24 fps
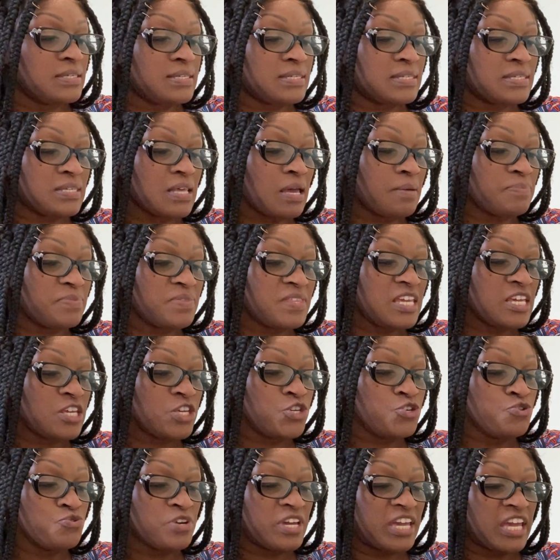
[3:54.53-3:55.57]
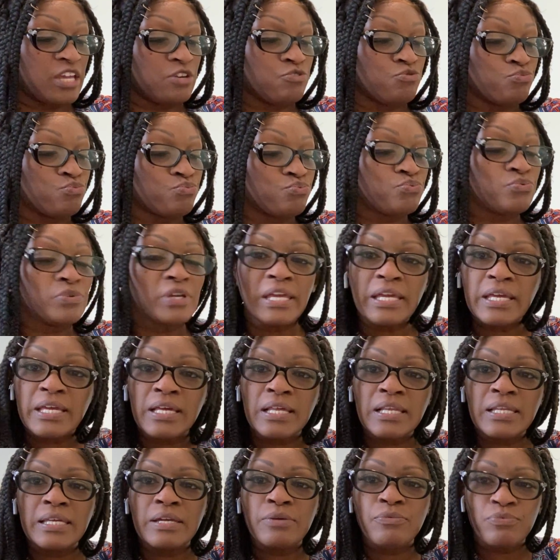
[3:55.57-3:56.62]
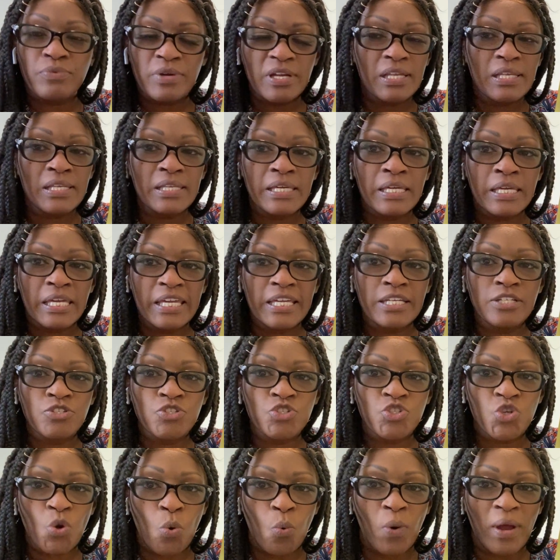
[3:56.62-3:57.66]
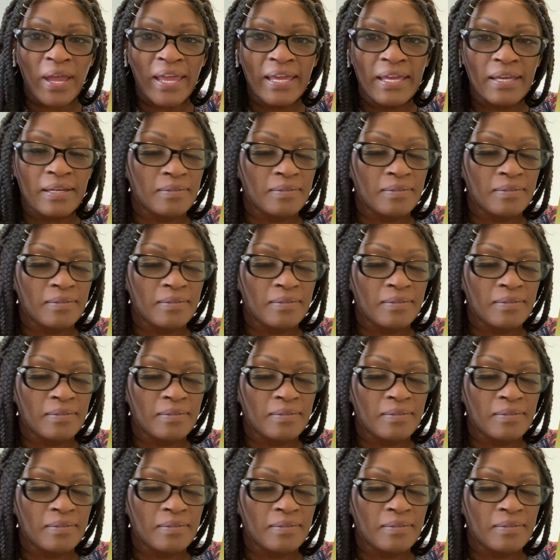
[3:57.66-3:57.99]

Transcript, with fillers: something you can really, really enjoy